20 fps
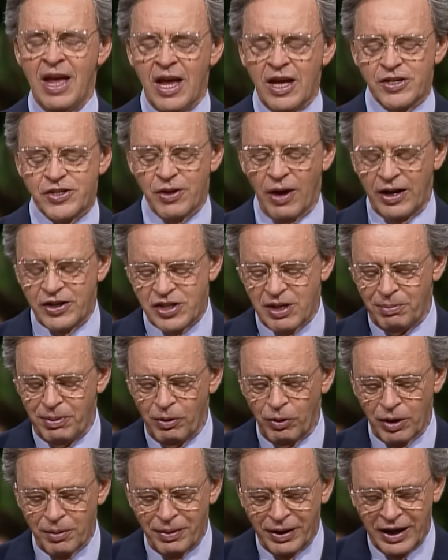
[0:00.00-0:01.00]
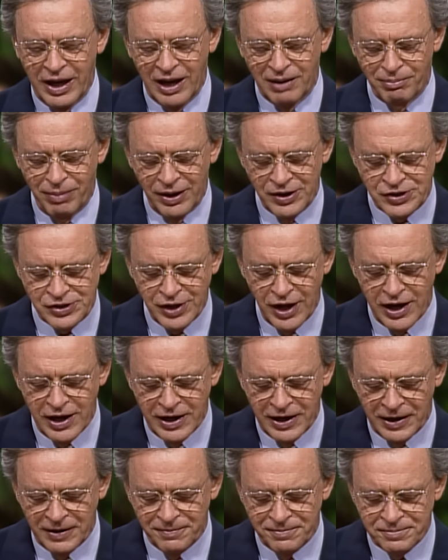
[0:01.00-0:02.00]
So I simply want to begin by
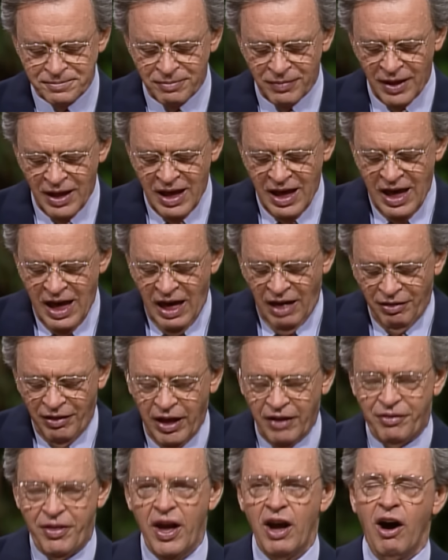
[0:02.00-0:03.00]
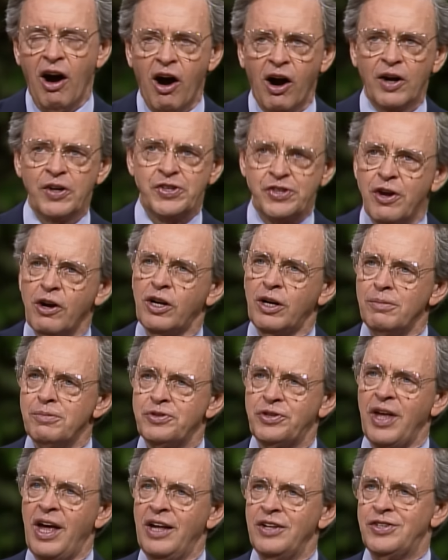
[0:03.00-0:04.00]
saying that there are
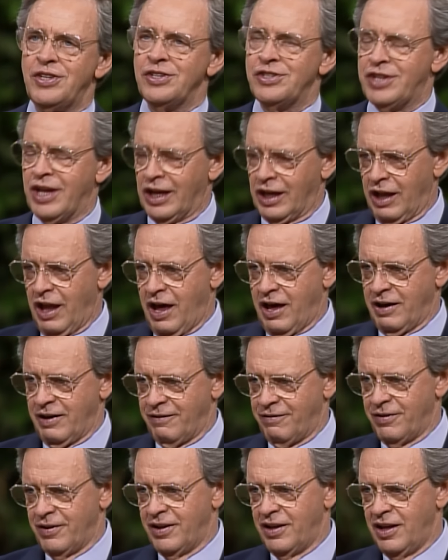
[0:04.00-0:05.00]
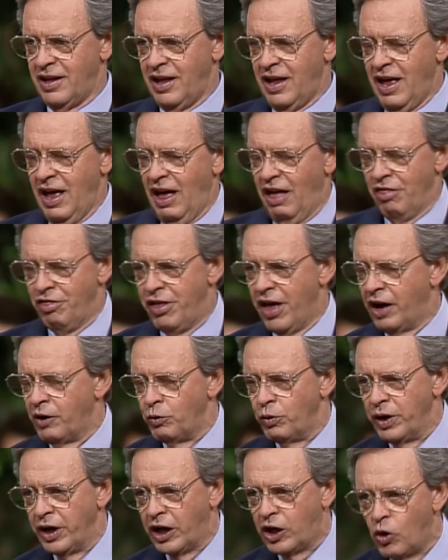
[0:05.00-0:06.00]
circumstances in life that
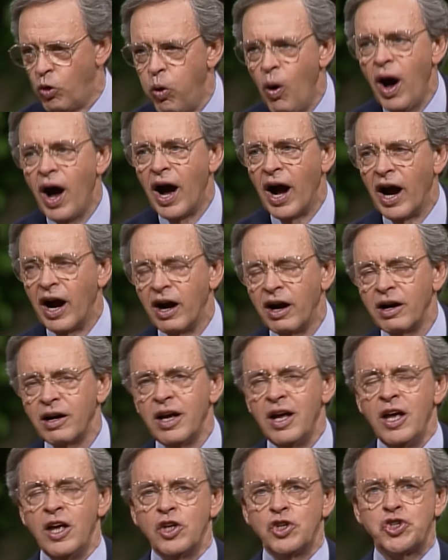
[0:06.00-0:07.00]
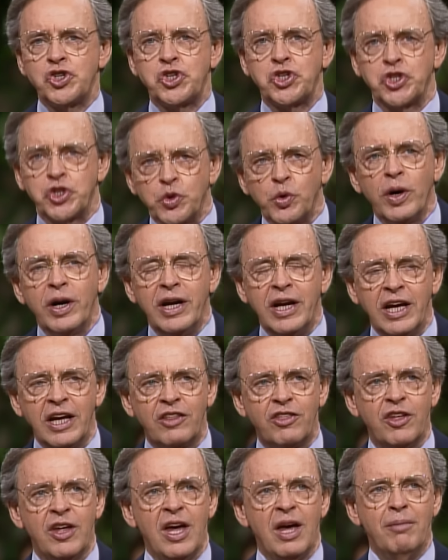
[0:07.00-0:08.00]
require
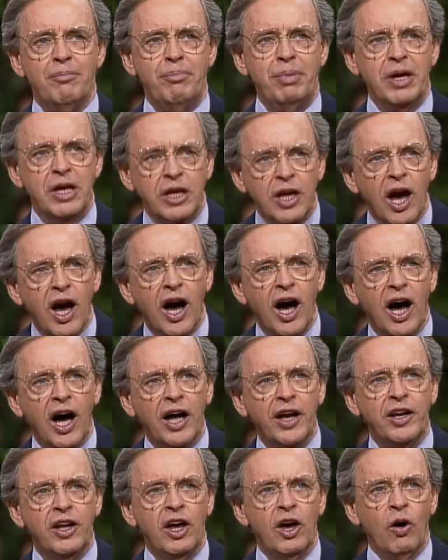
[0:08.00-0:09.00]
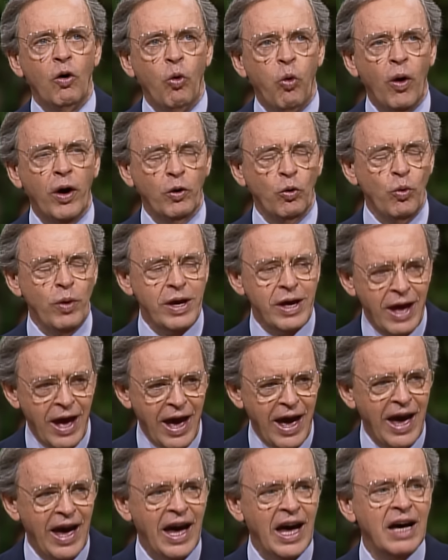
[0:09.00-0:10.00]
strength beyond what we
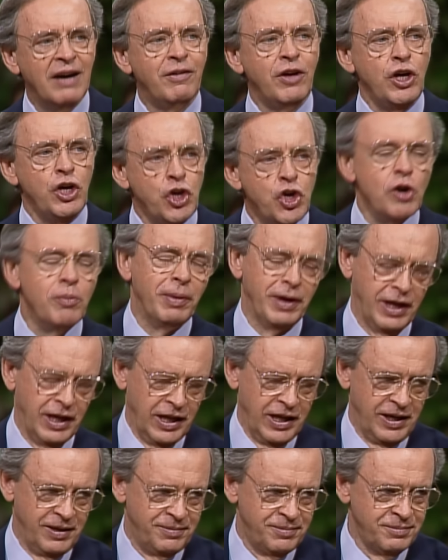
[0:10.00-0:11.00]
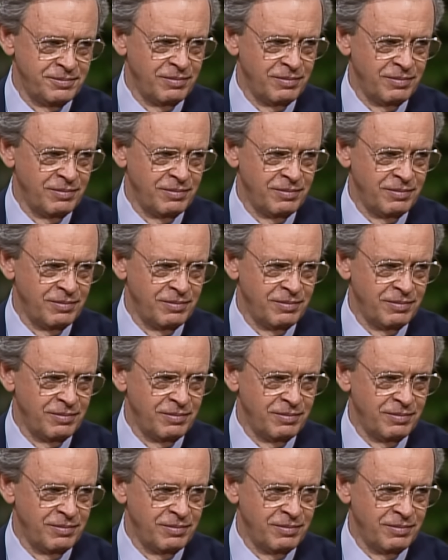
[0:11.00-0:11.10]
have humanly.